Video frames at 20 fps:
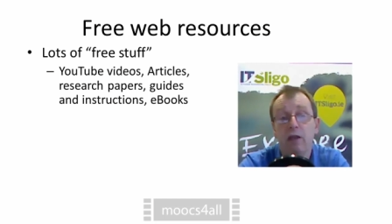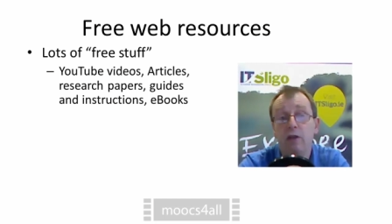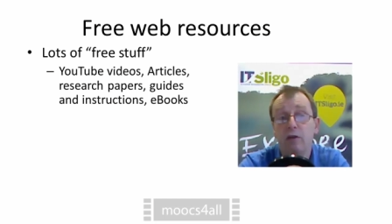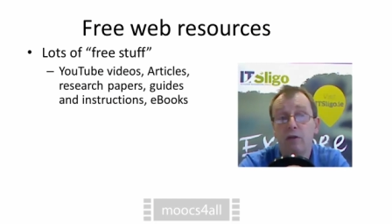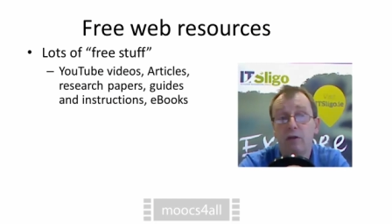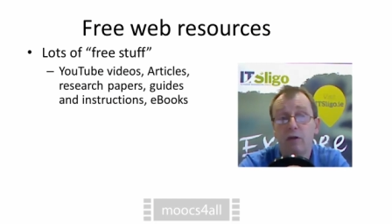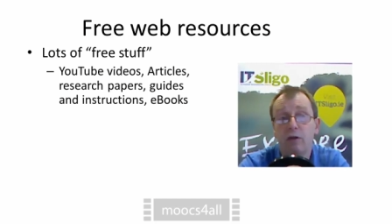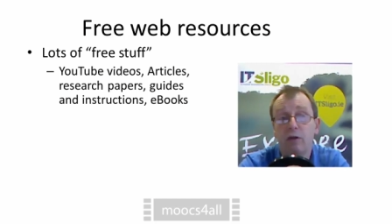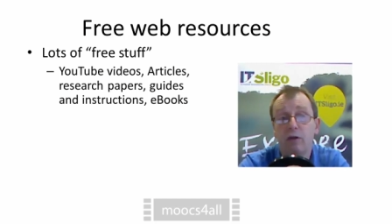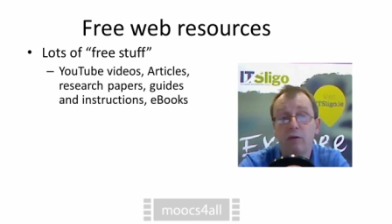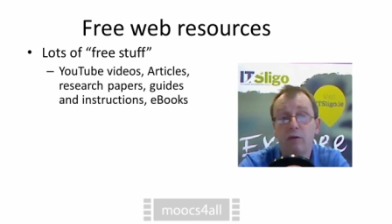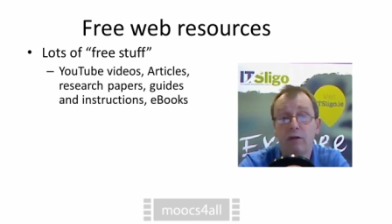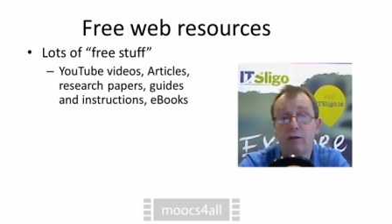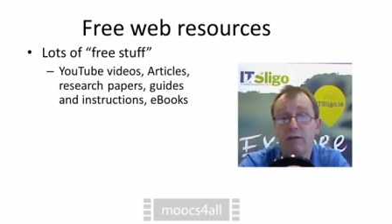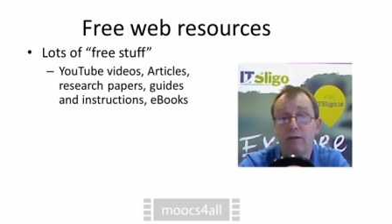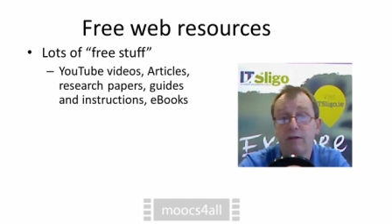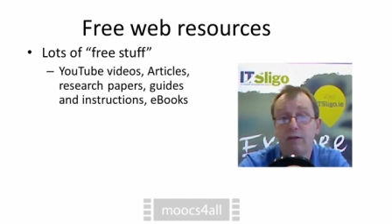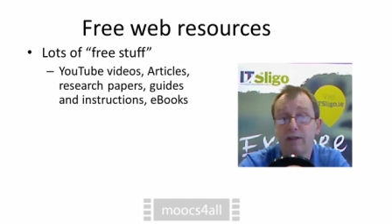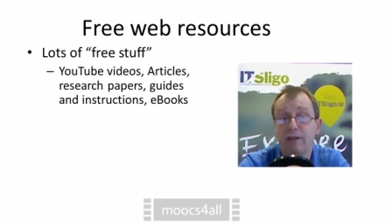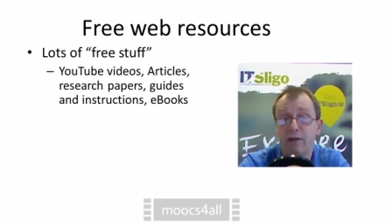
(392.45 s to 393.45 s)
You could
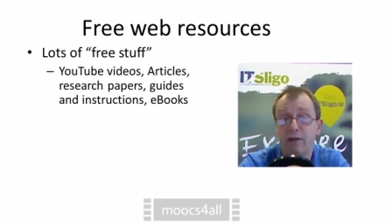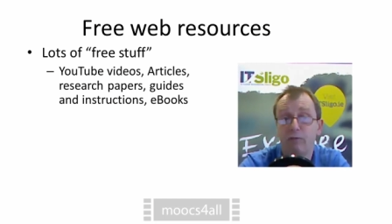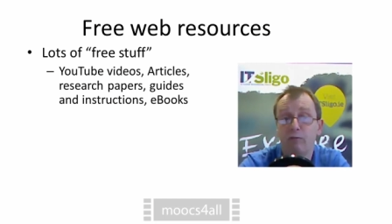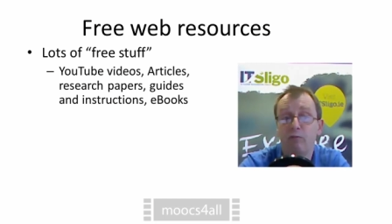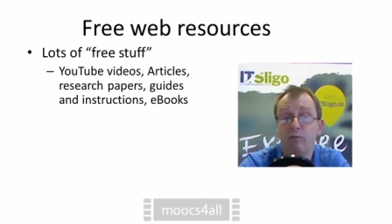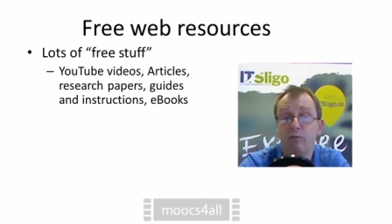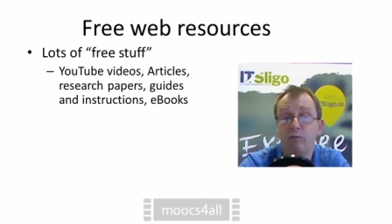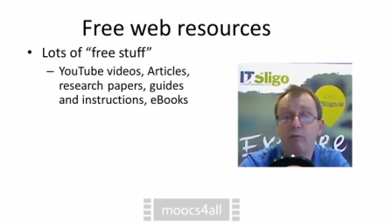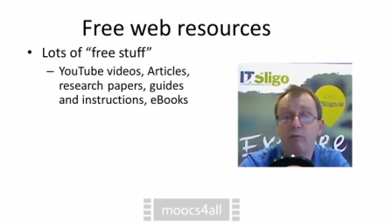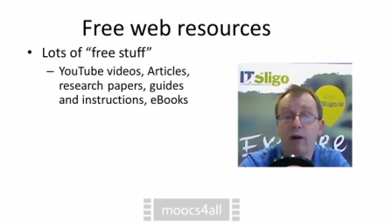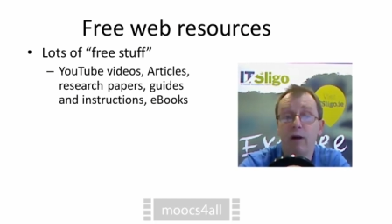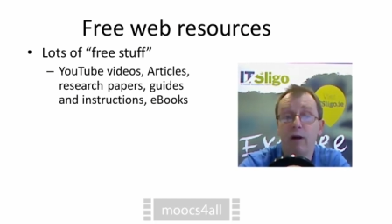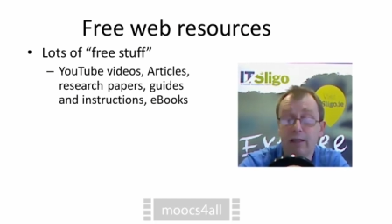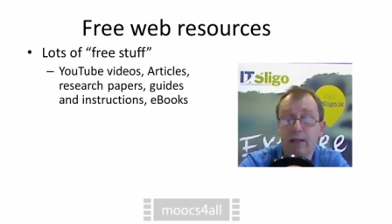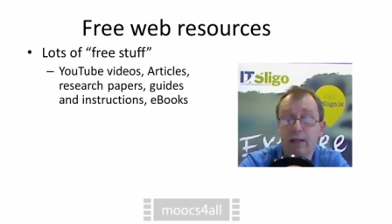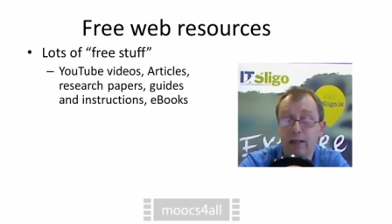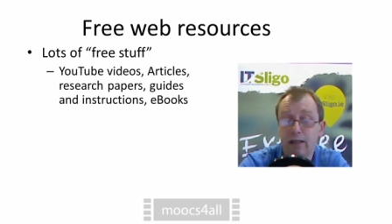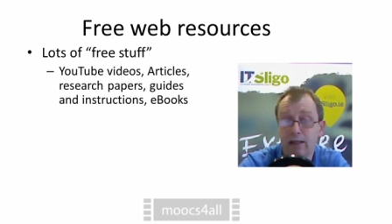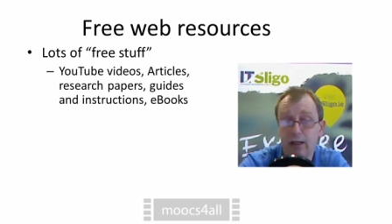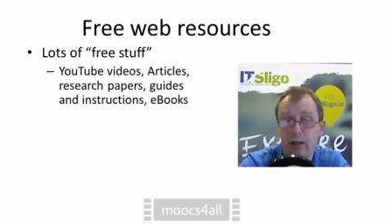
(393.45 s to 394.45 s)
consider
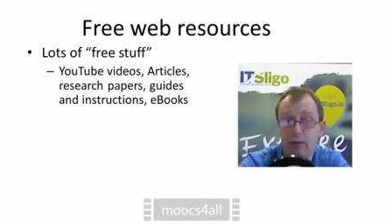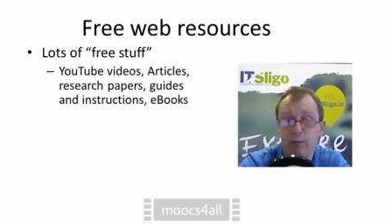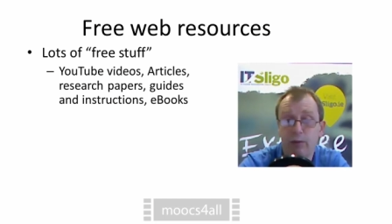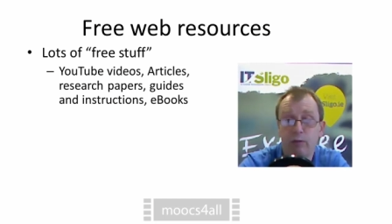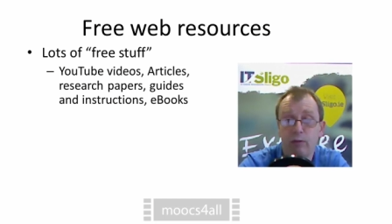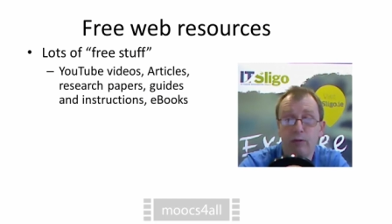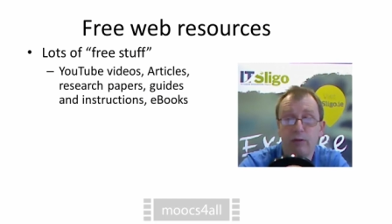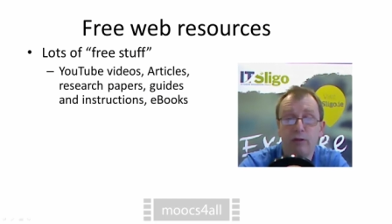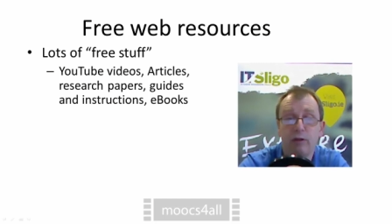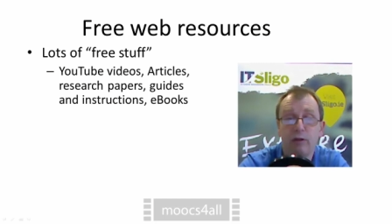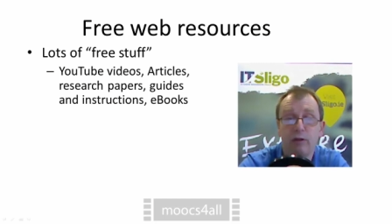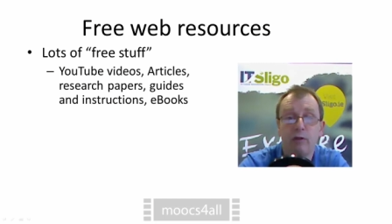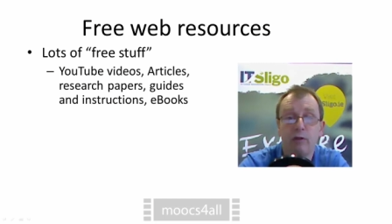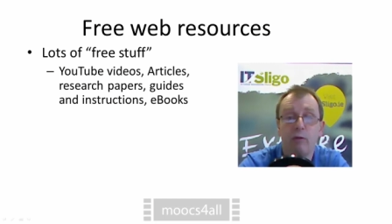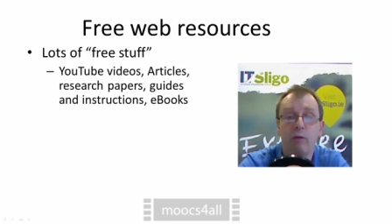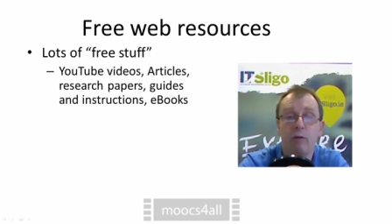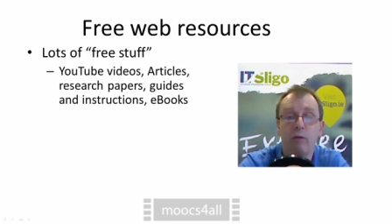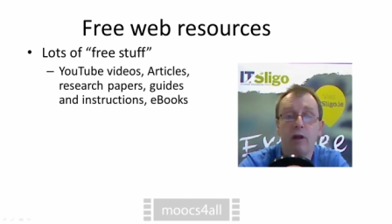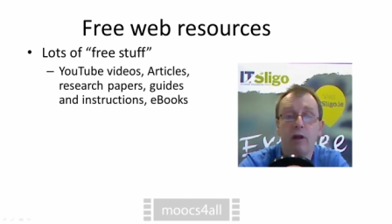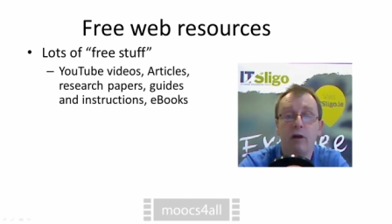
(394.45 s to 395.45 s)
writing an ebook to go
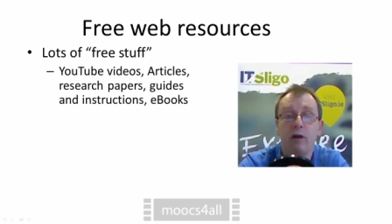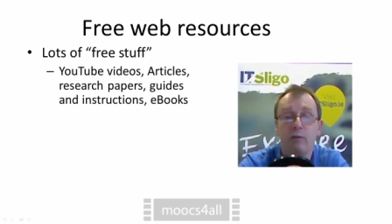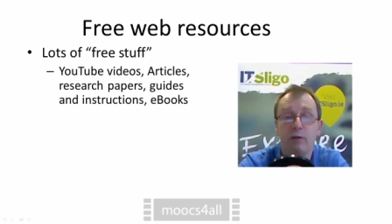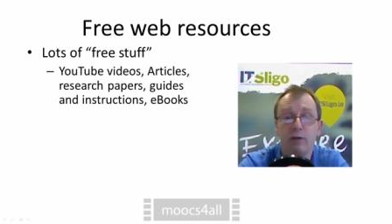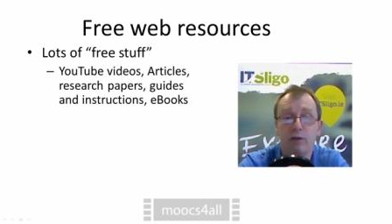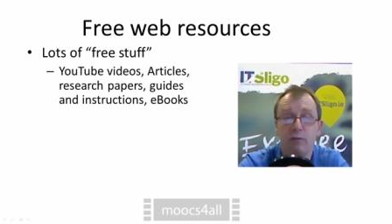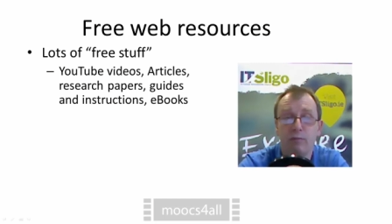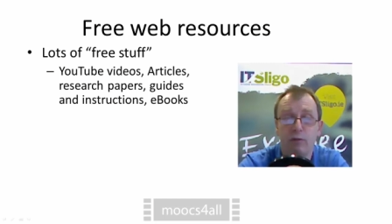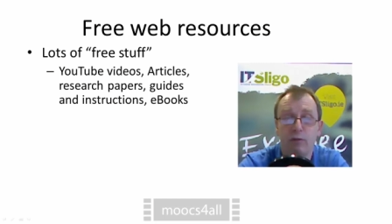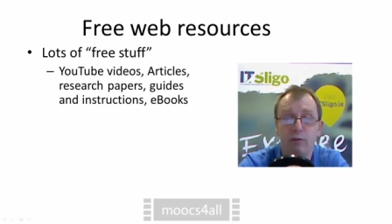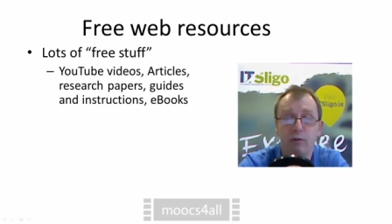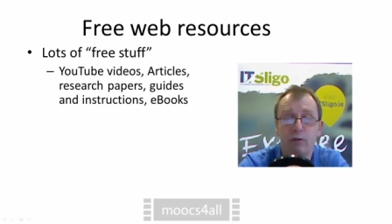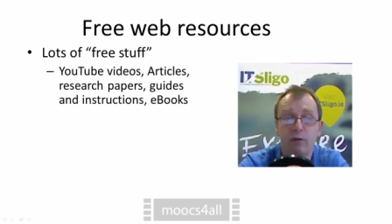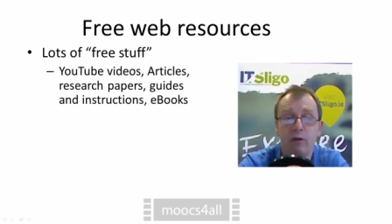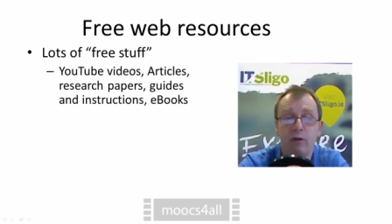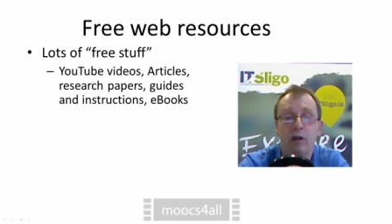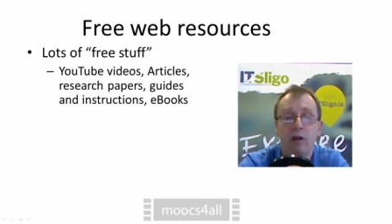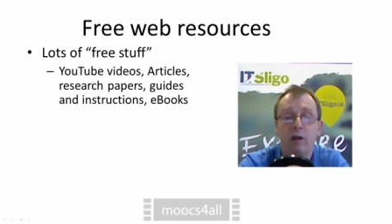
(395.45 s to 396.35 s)
along with your MOOC,